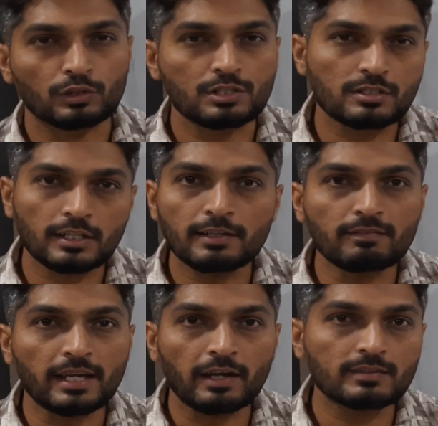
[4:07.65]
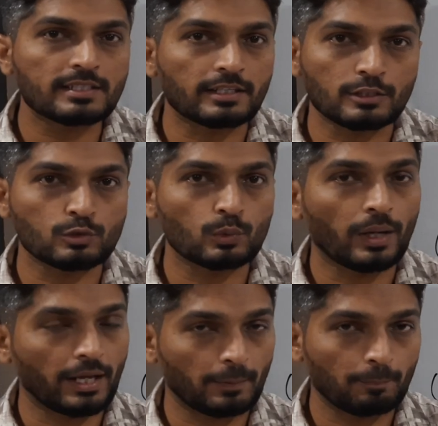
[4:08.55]
Generally, we have z raised to
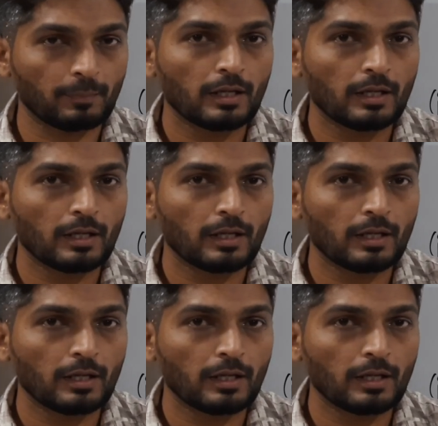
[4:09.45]
n.